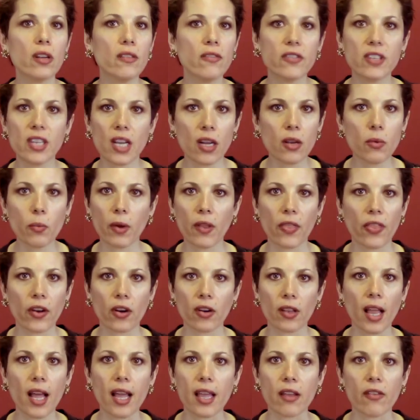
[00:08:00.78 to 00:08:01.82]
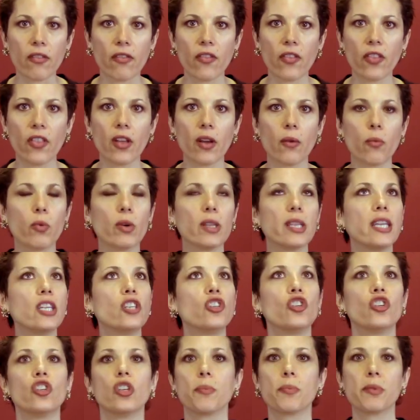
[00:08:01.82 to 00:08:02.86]
have done with their life, the
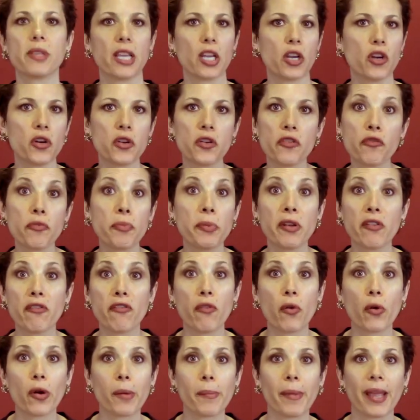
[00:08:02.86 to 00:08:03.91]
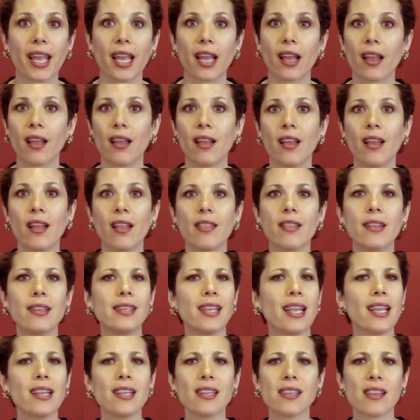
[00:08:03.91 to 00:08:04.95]
relationships they could have been forming, the
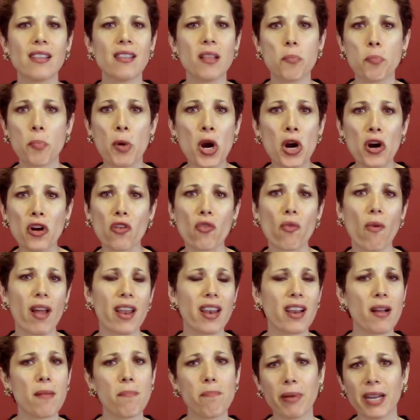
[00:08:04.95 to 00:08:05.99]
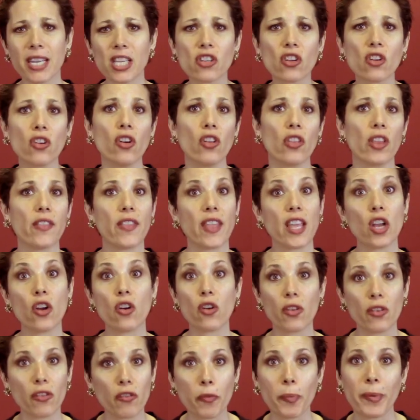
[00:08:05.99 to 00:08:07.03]
days in the park riding a bicycle that they
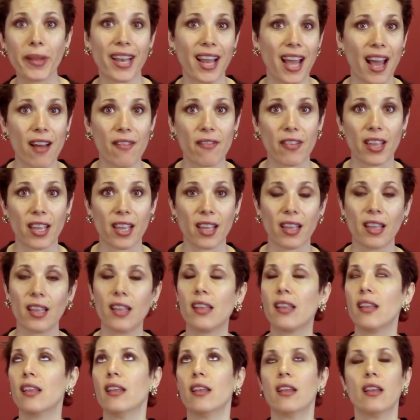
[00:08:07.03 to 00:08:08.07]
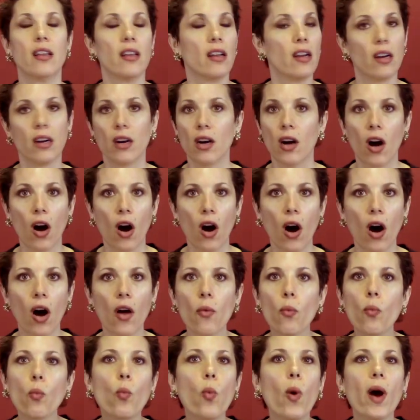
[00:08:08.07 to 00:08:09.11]
could have been having,
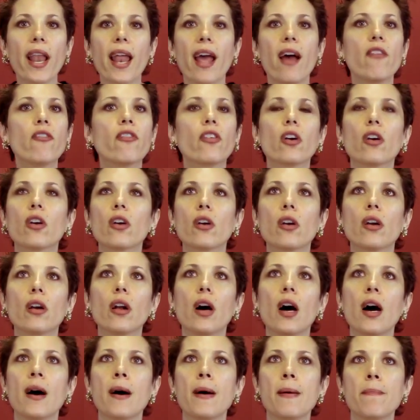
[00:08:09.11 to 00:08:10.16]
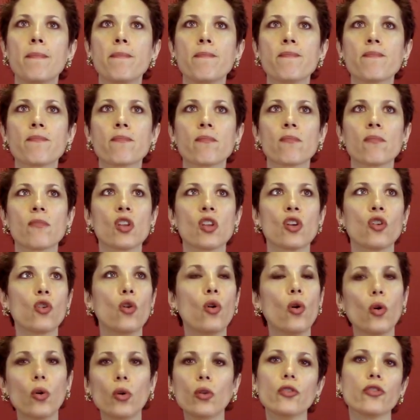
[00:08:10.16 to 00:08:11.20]
whatever um,
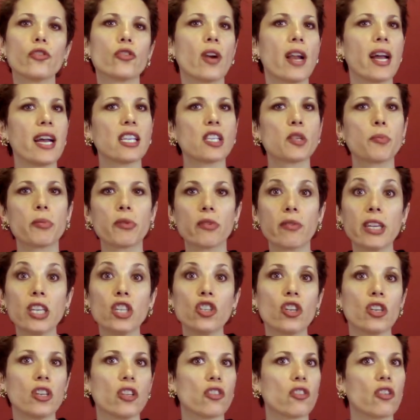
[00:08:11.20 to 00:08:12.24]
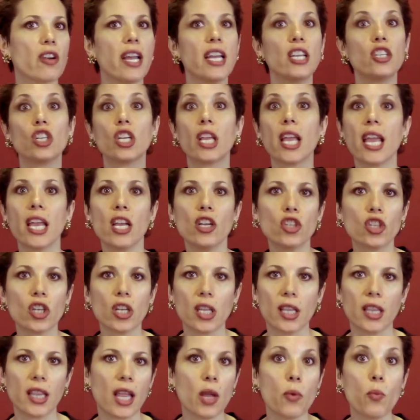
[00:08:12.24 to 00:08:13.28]
goals or aspirations or
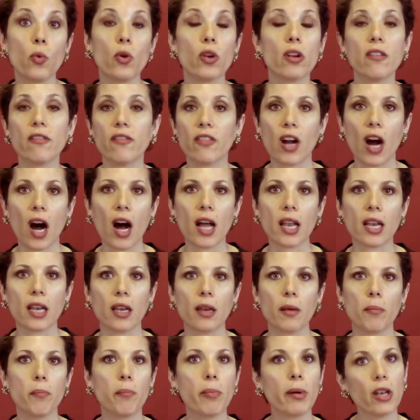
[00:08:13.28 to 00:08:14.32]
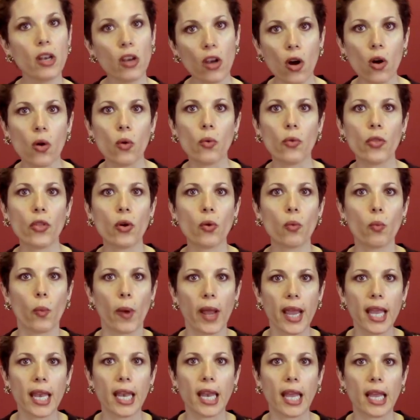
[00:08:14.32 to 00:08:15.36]
education they would have gotten. But no, they're
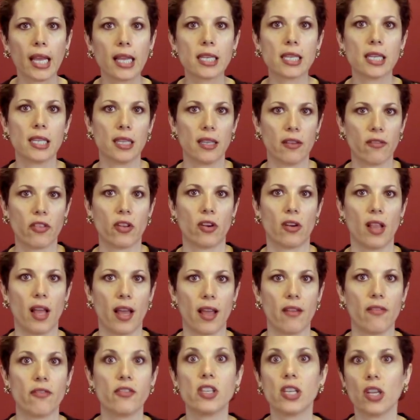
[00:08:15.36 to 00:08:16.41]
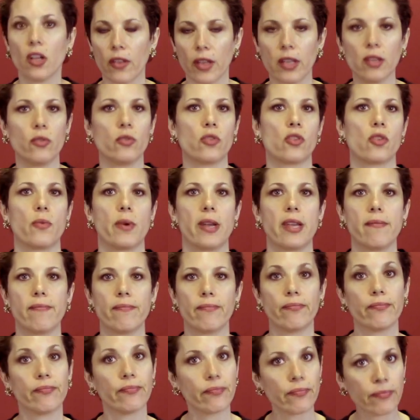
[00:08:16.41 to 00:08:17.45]
waiting to live their life till they lose the weight.
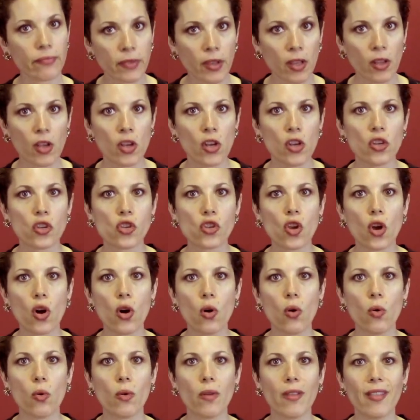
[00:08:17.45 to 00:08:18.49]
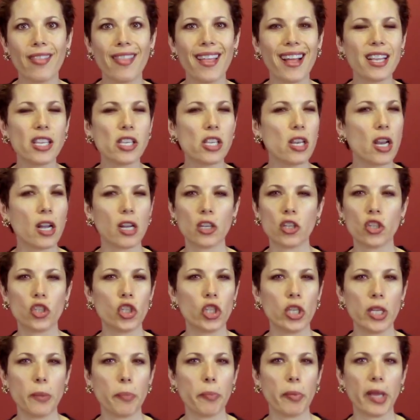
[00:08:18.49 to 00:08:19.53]
So that's not
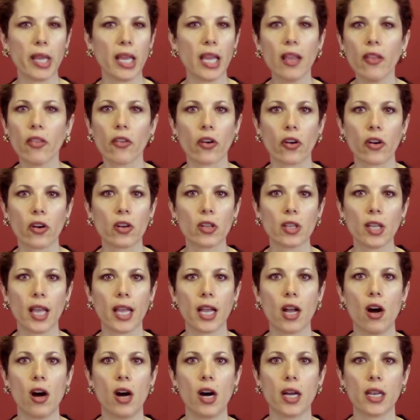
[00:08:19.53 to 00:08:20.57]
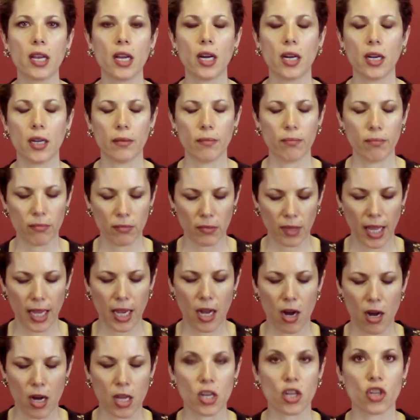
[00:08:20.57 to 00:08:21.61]
cheap either. Like on a like
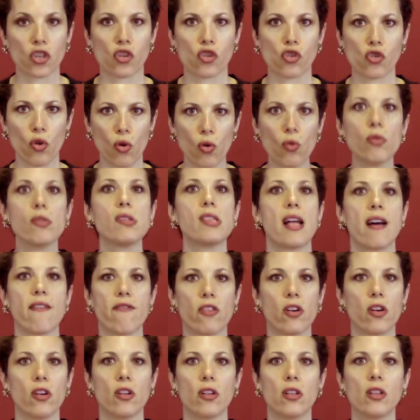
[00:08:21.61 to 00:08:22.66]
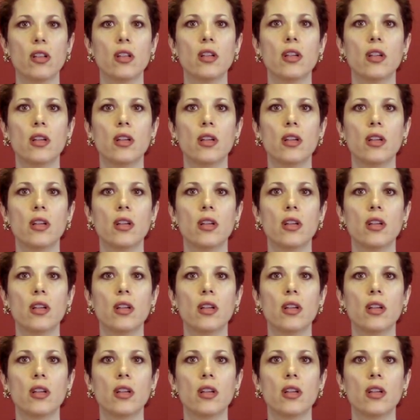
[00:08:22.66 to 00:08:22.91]
on a soul level,